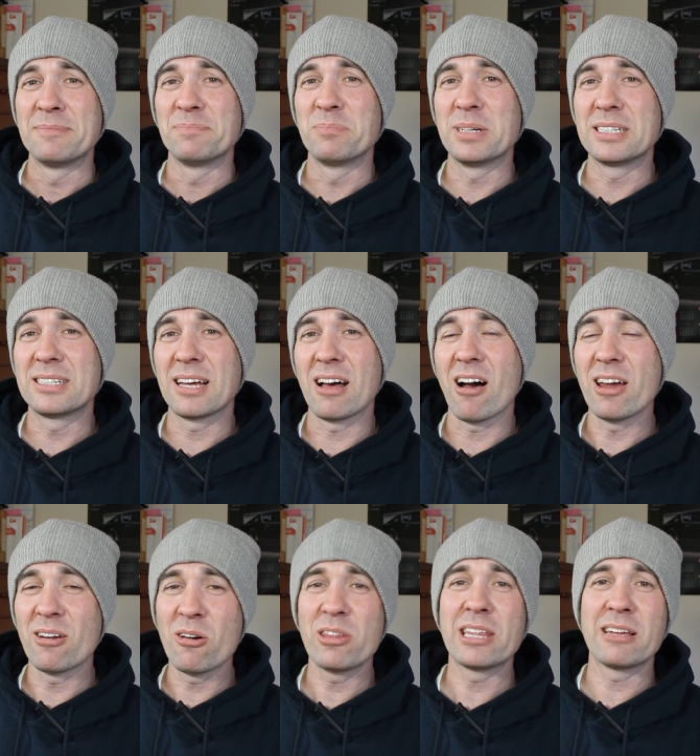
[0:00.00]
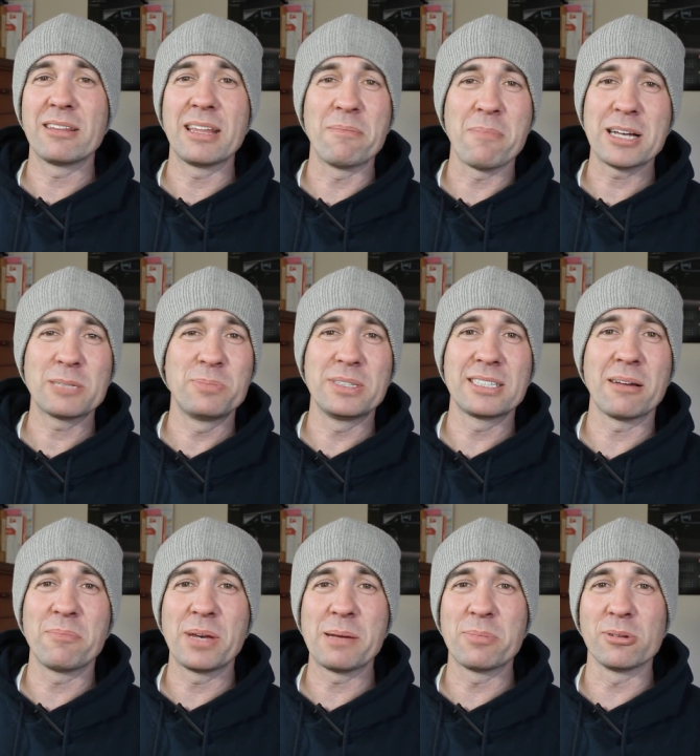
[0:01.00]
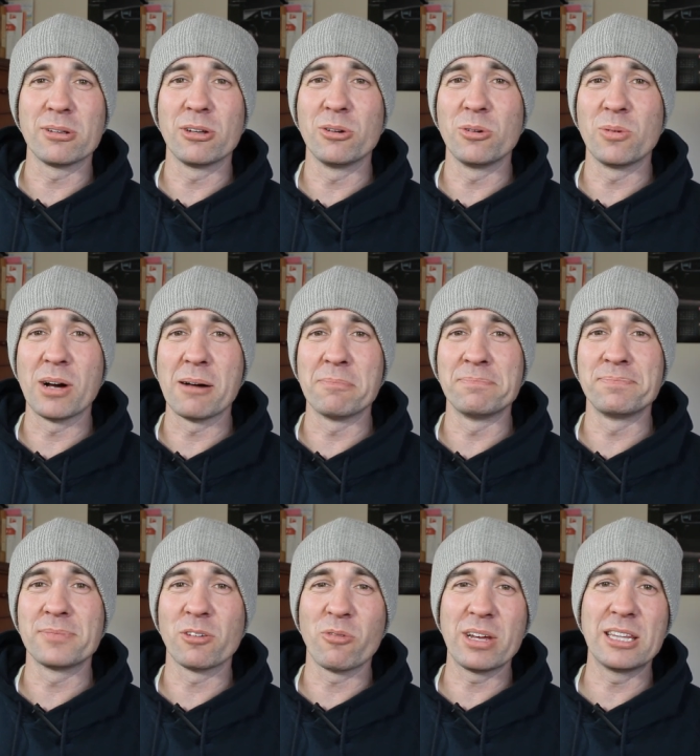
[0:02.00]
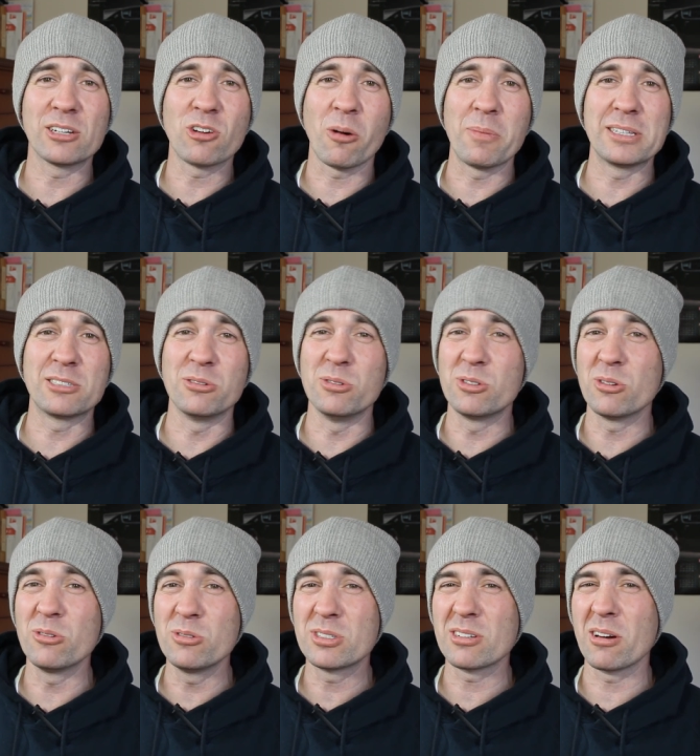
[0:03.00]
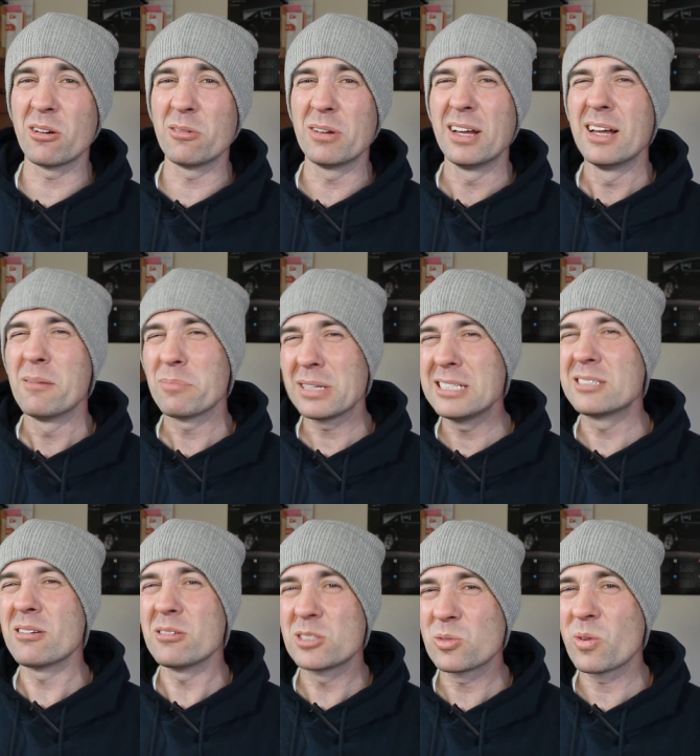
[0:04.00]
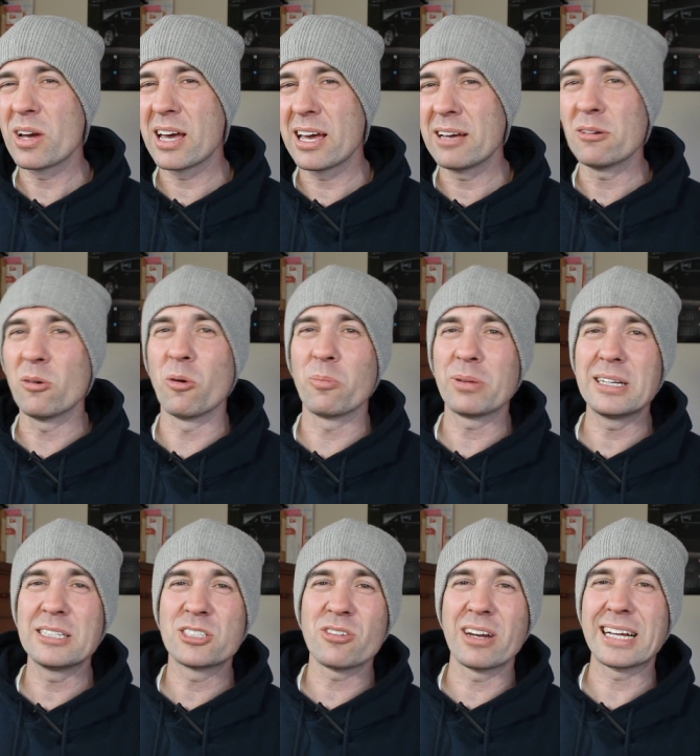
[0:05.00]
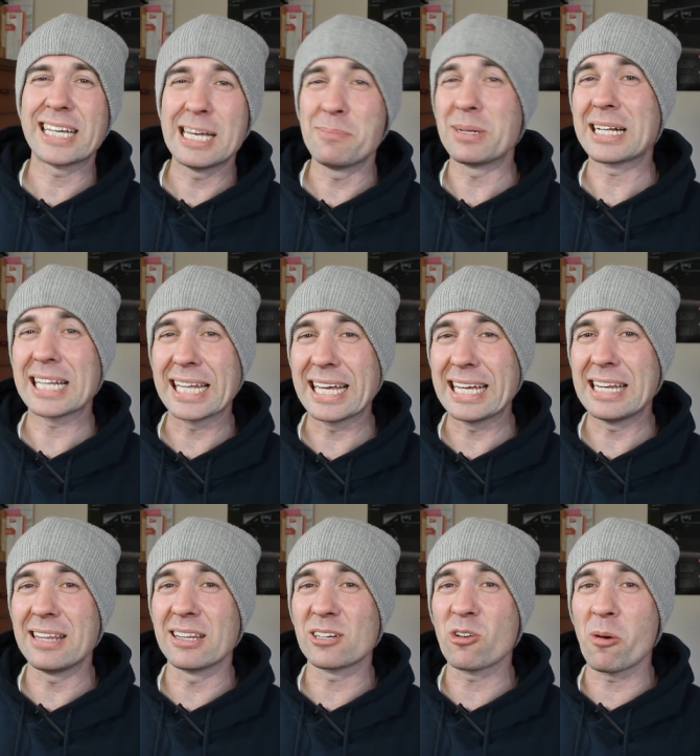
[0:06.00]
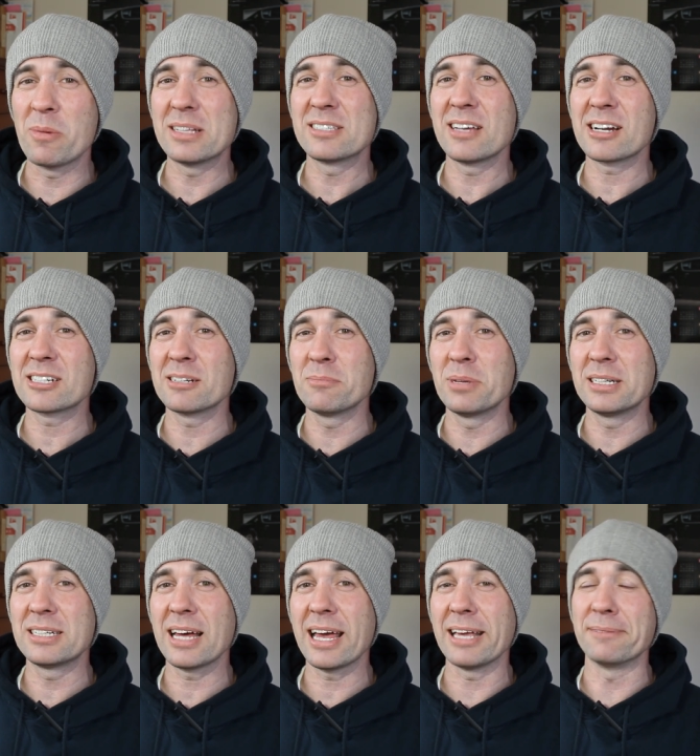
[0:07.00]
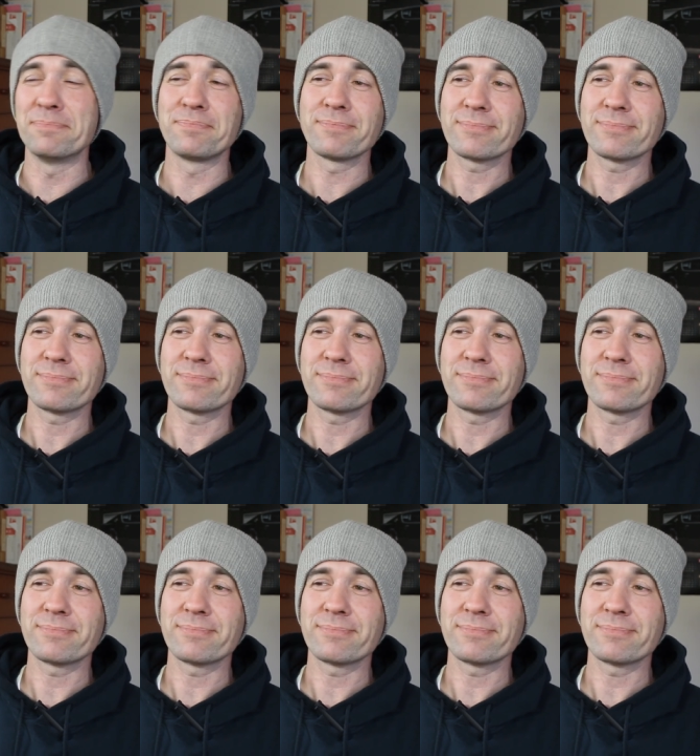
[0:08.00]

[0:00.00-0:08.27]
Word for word: but uh, I know that there must be some people who um, read the comments who do, so please don't swear or please try to keep it clean in the comment section. But hey,